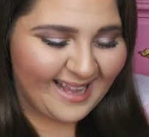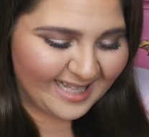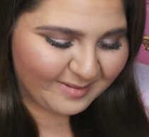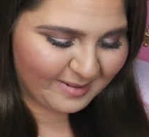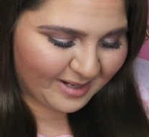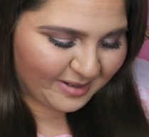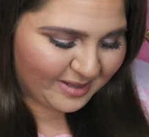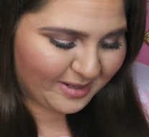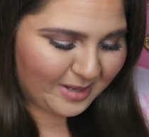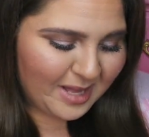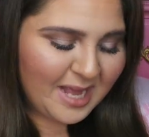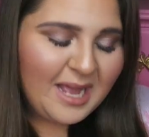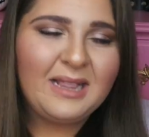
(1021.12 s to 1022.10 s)
that's my new
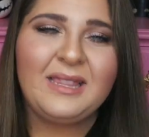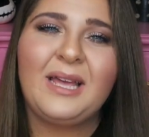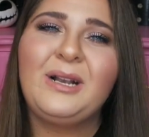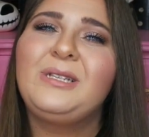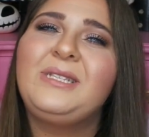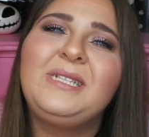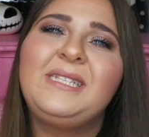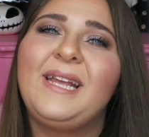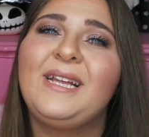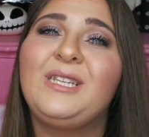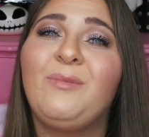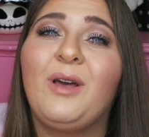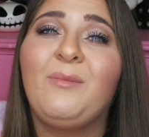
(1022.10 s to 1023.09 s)
little letters to
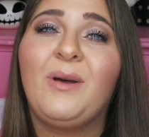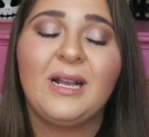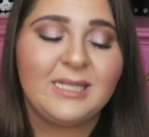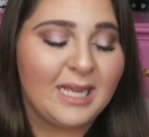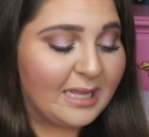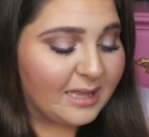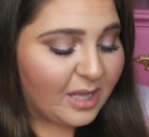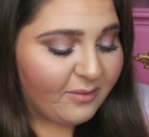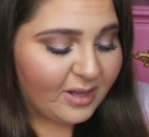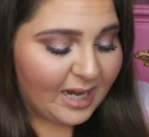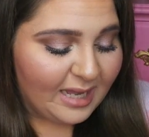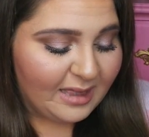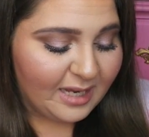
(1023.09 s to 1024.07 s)
Santa mailbox. I love
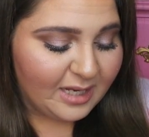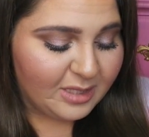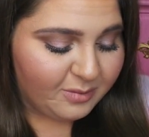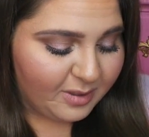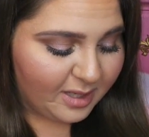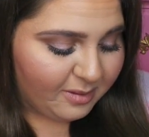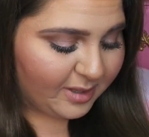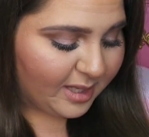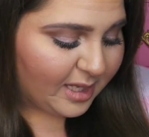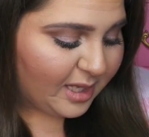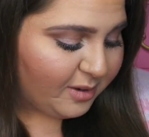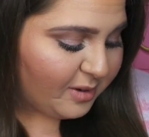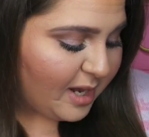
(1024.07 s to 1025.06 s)
it. I think it's really, really
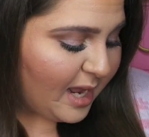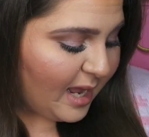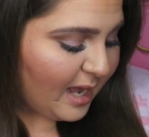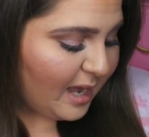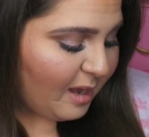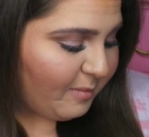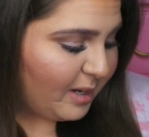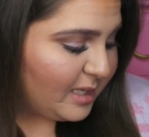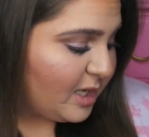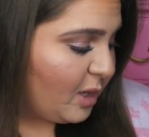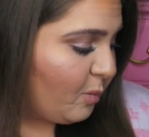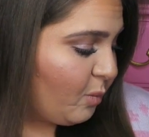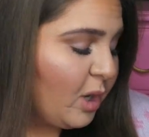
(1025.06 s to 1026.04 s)
cute. And it's
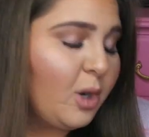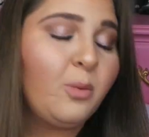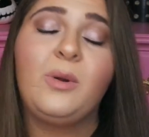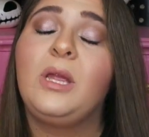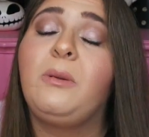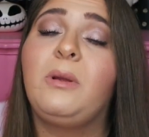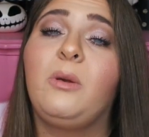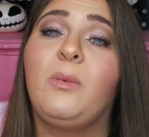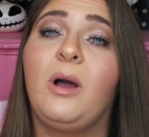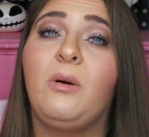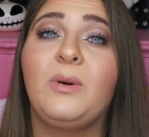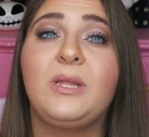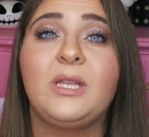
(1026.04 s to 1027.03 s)
going to work really, really
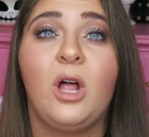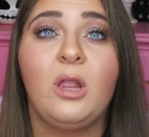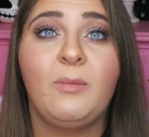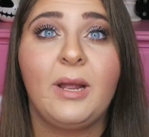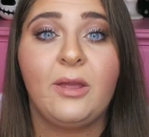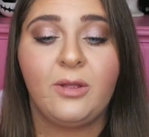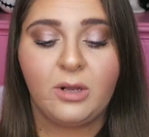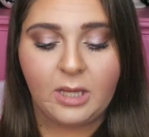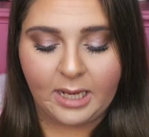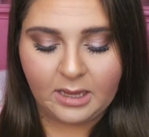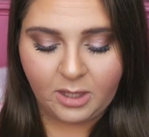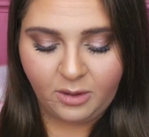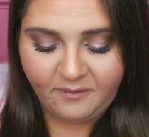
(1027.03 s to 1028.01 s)
well with all of my other
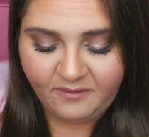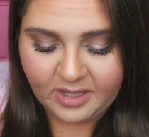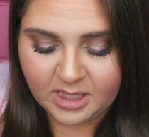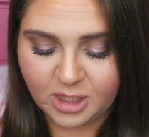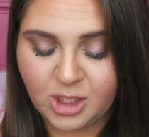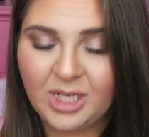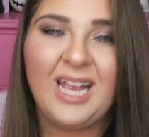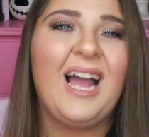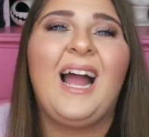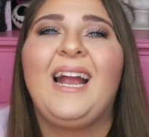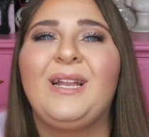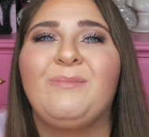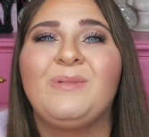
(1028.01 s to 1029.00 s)
like little vintagey
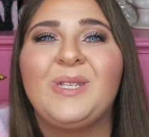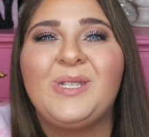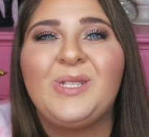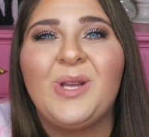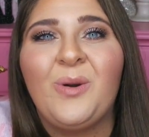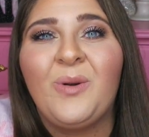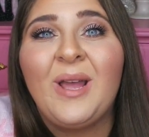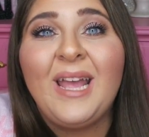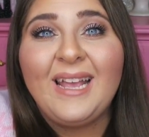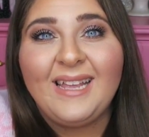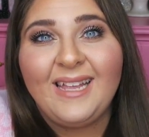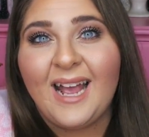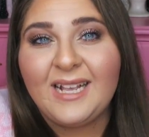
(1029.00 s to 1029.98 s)
items. So
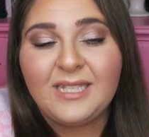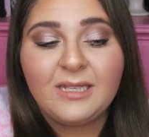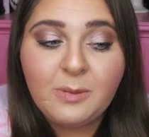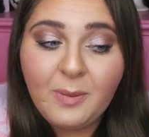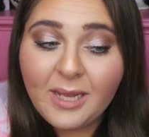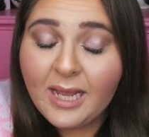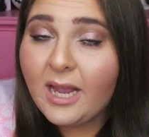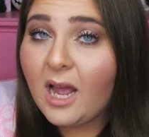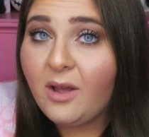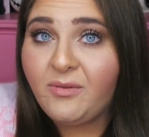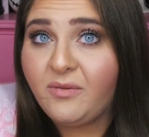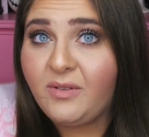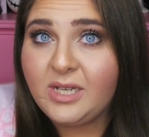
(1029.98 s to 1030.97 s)
yes, speaking
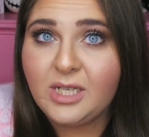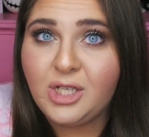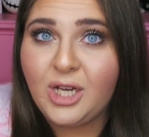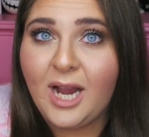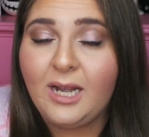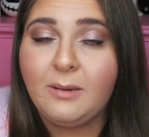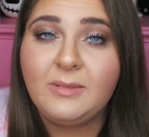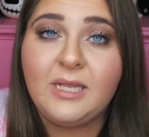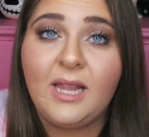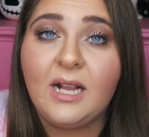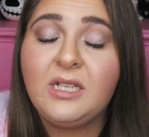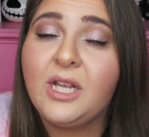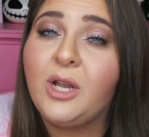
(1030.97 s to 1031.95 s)
of vintagey items,
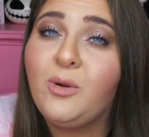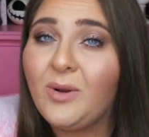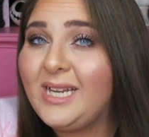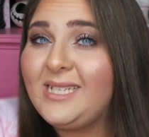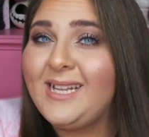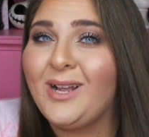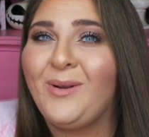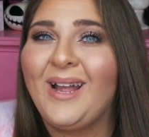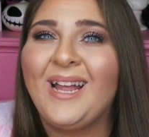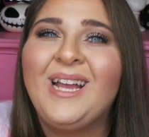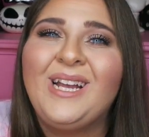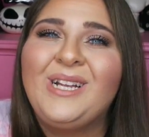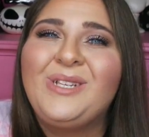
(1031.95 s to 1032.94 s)
that's a great
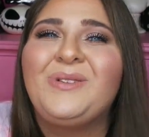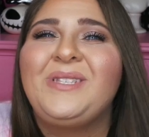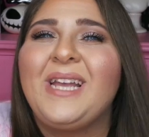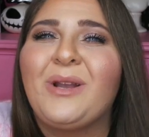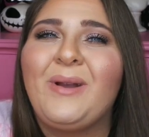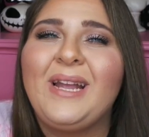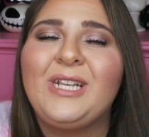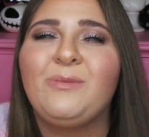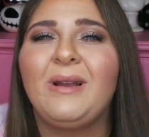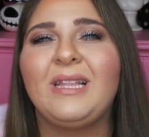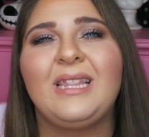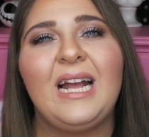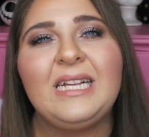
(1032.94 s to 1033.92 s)
segue to segue into
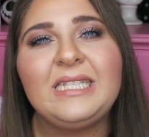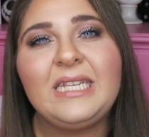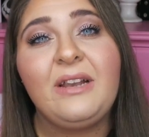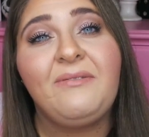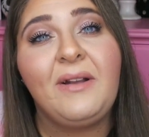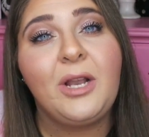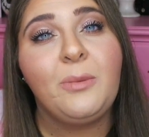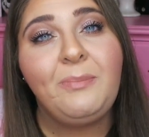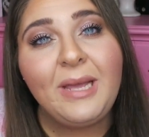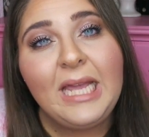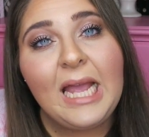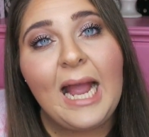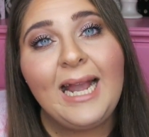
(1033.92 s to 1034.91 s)
my last and final
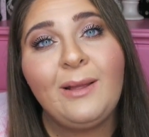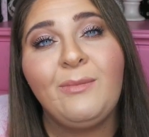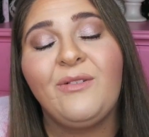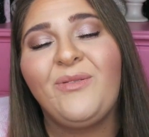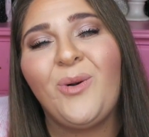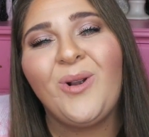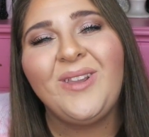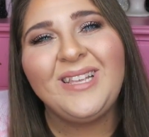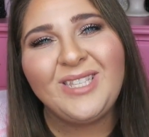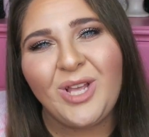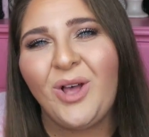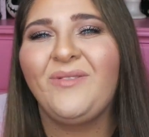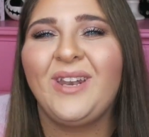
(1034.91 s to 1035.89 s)
biggie item for
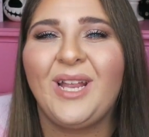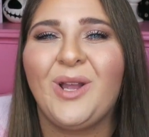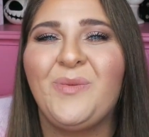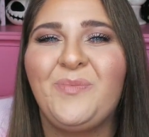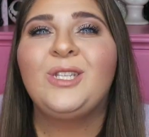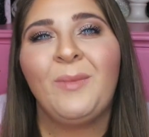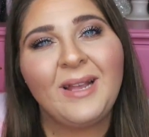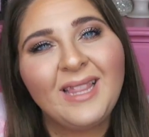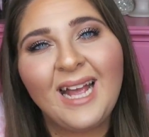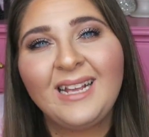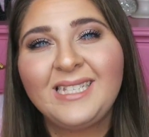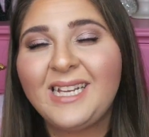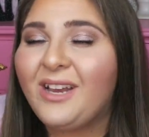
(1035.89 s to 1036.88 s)
this haul video. So my
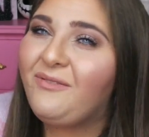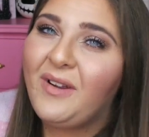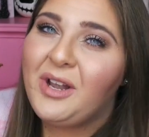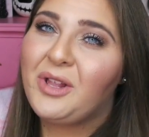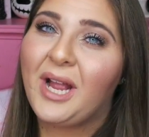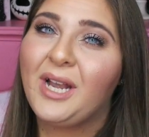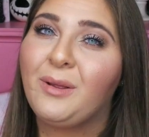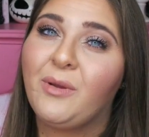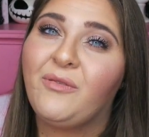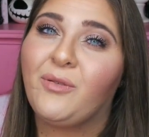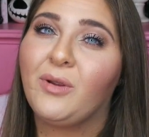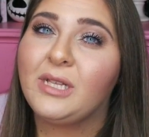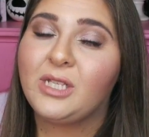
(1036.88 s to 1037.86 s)
last and final item
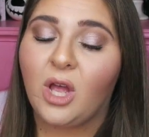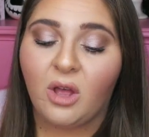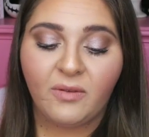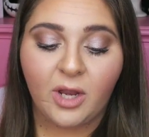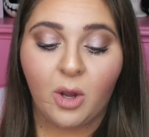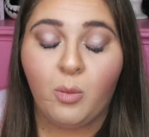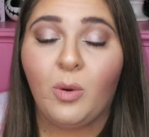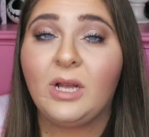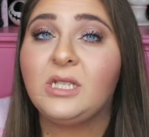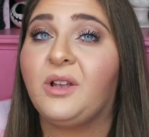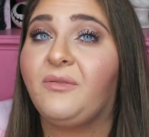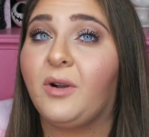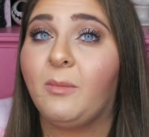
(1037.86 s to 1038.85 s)
for this haul video
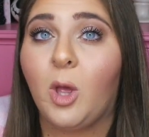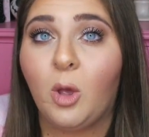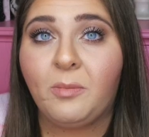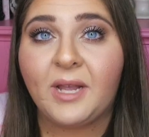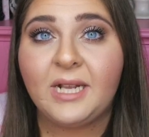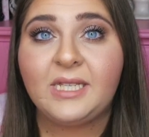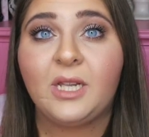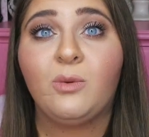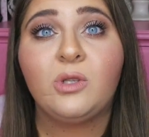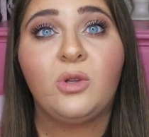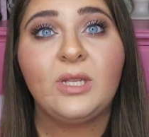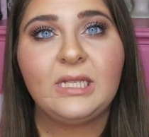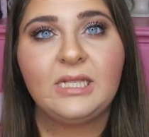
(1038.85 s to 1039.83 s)
was from HomeGoods, and it
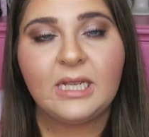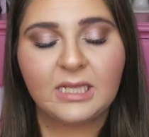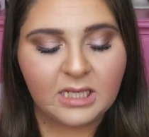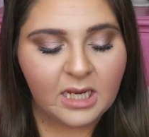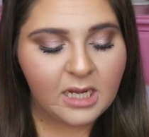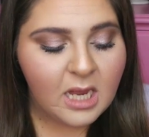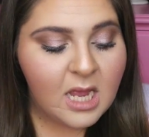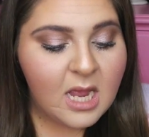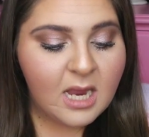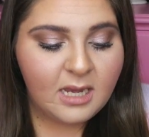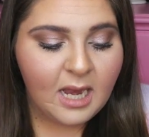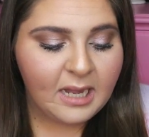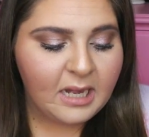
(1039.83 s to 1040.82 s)
was only
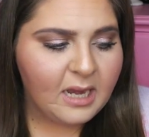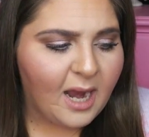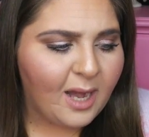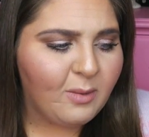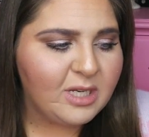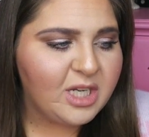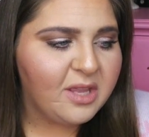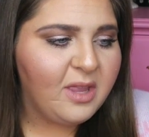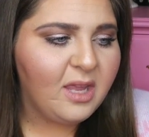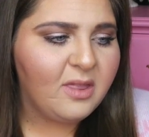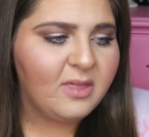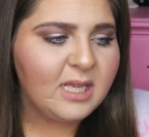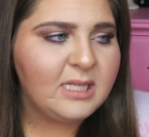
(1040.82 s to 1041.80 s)
$16.99, which I
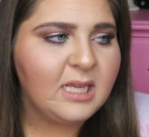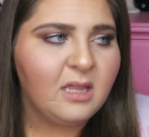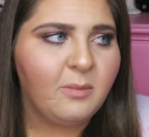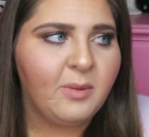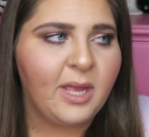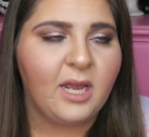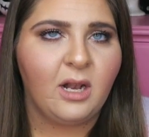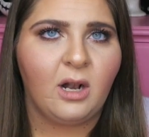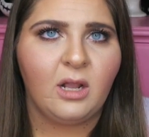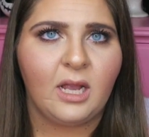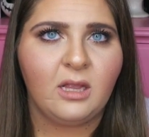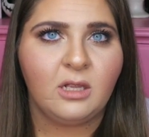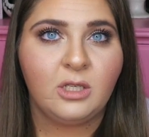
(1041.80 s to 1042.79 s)
think this and the blanket
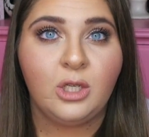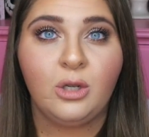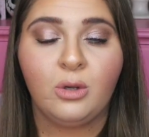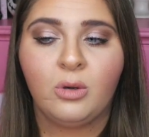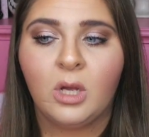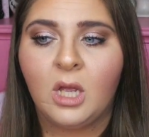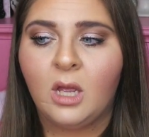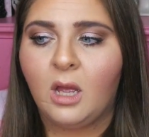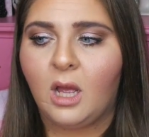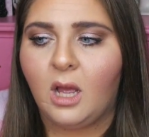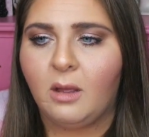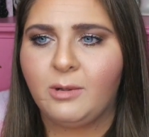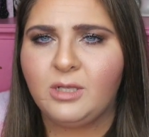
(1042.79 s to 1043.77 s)
are like the 2
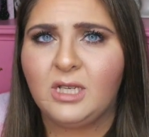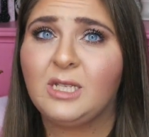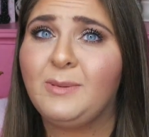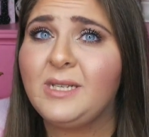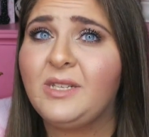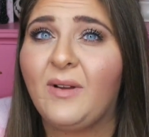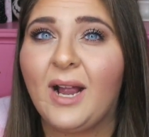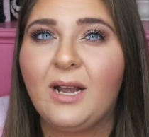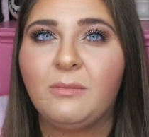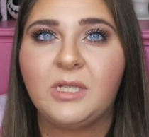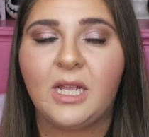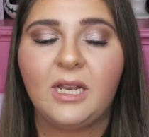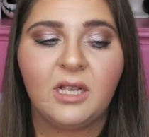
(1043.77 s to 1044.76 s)
most expensive
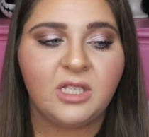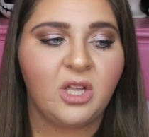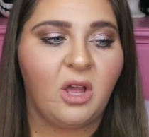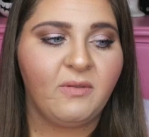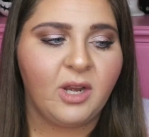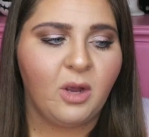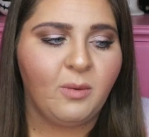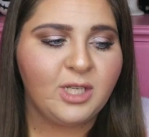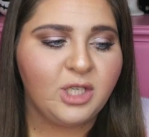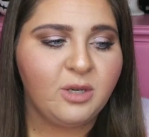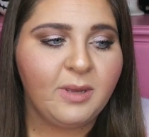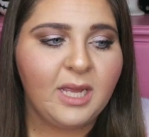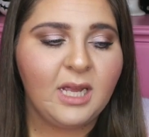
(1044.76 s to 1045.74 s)
items in this haul video,
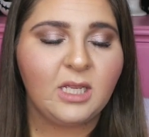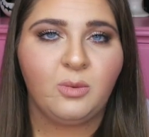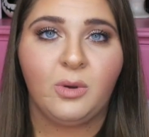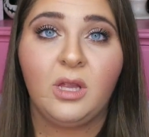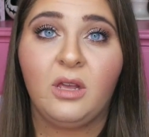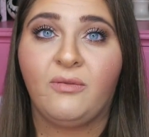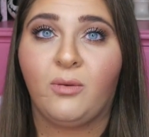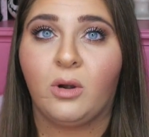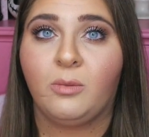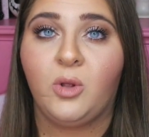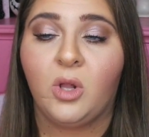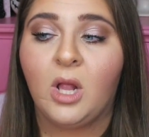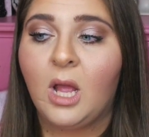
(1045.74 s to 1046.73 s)
which to me is really
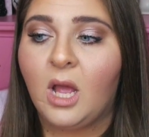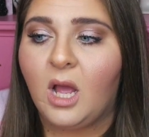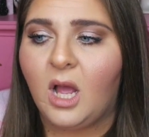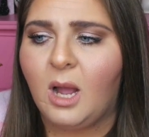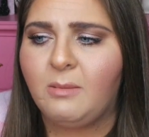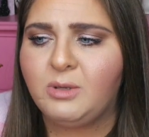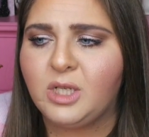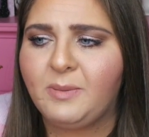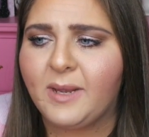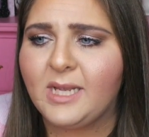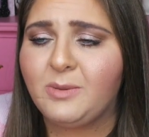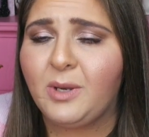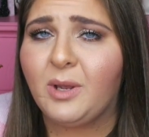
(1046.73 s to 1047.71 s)
affordable. Just
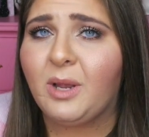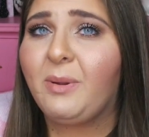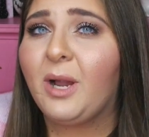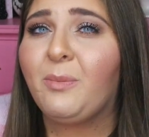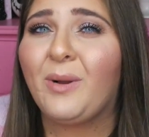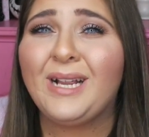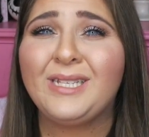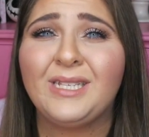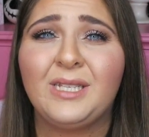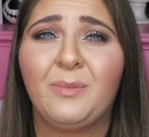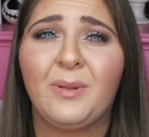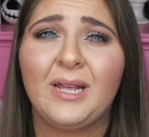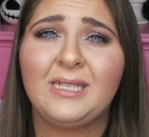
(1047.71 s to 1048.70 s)
because when you compare
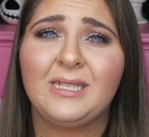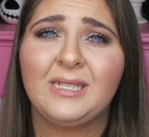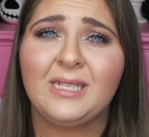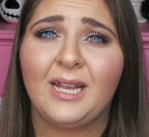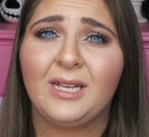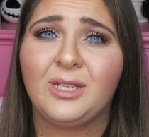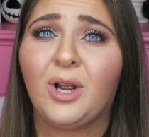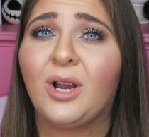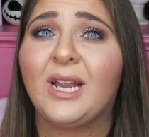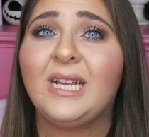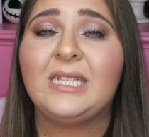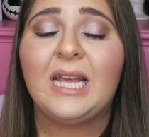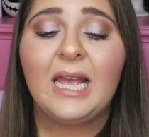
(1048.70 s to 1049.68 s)
prices to places like
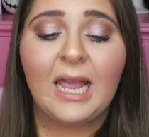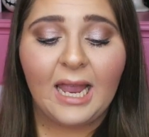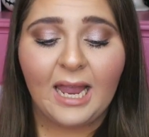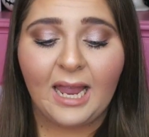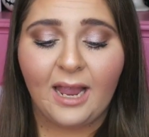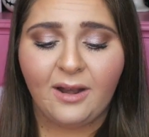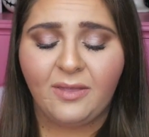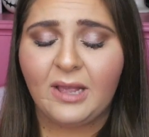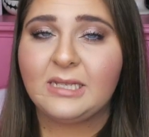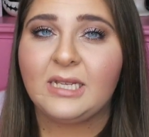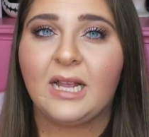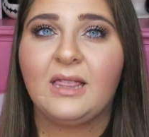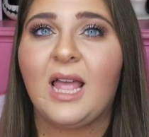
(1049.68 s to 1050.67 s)
Target and
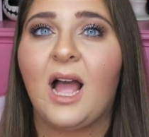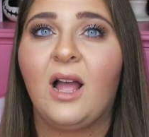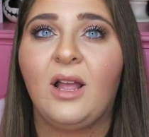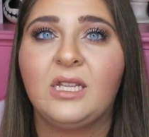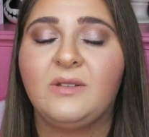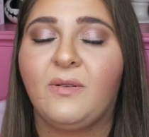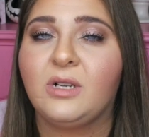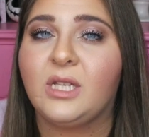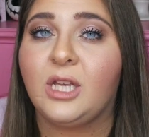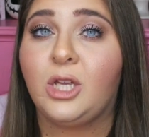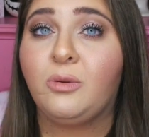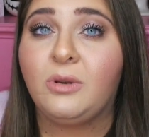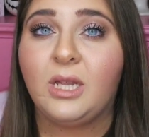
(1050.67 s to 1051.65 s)
things like that, as far as
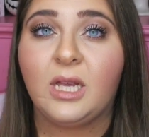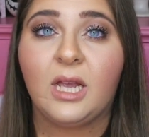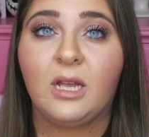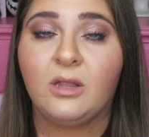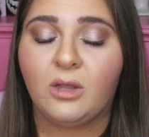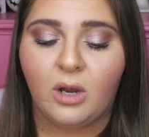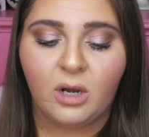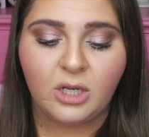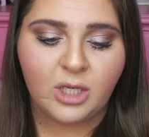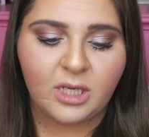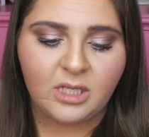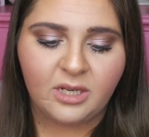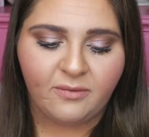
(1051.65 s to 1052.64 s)
like unique and
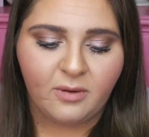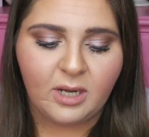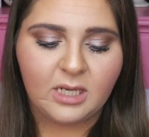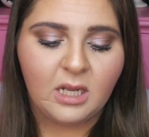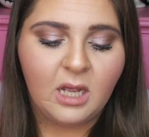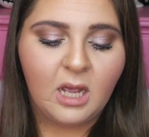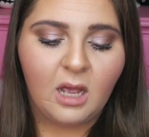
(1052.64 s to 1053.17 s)
large and different